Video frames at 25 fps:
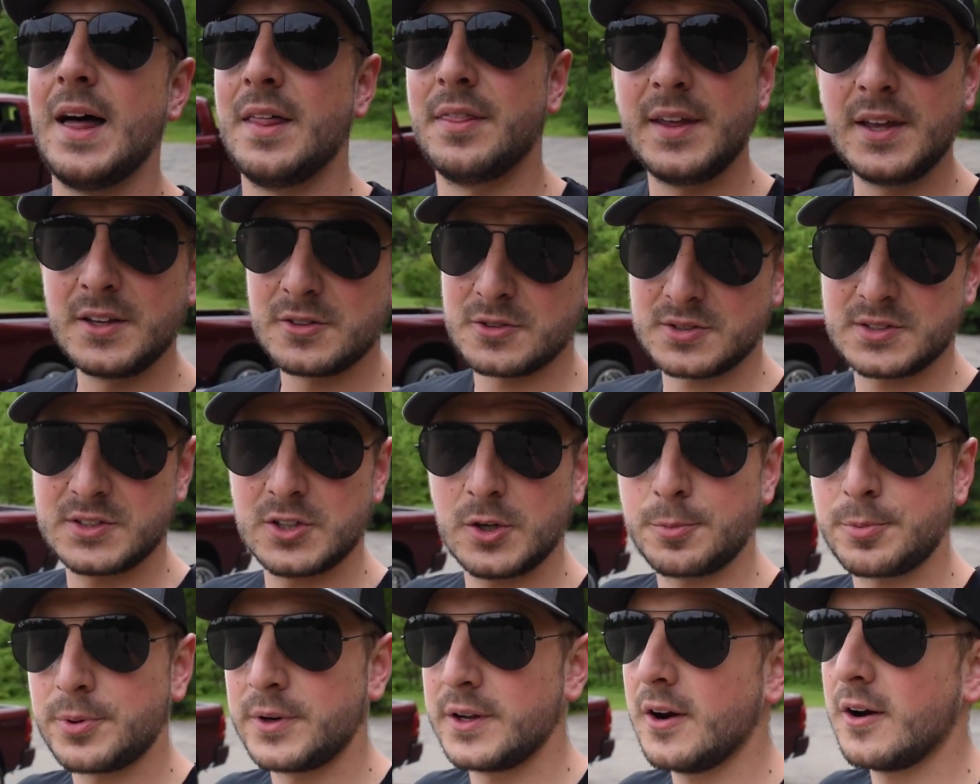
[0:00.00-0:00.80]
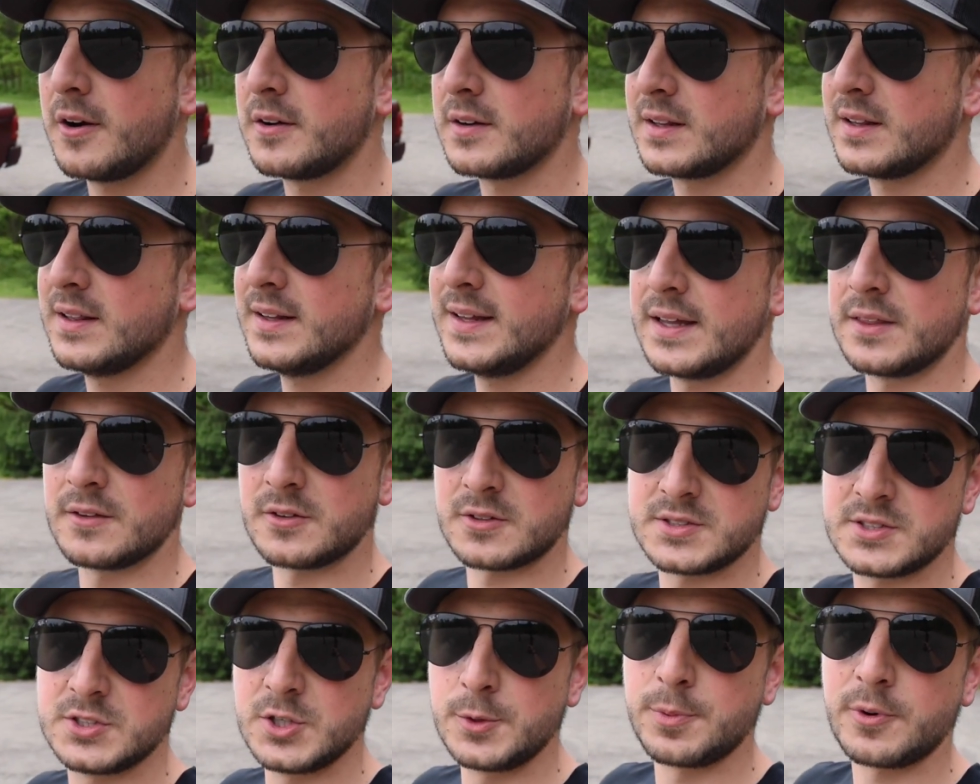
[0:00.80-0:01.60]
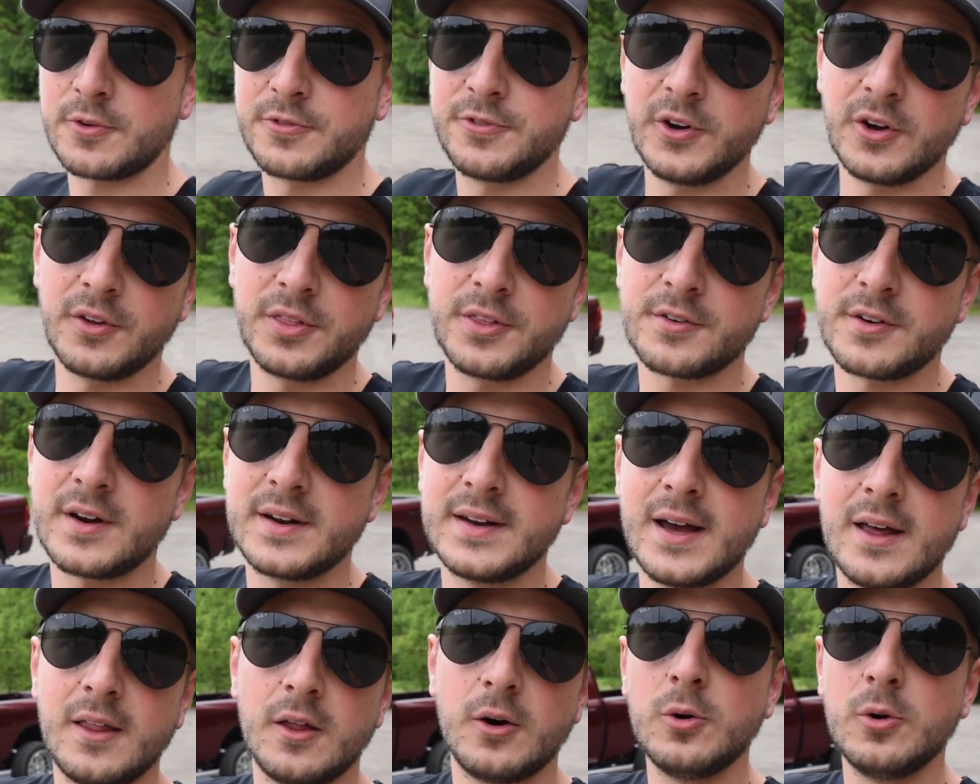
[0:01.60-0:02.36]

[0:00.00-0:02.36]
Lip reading: These are still pretty hard to clean. They're super filthy right now.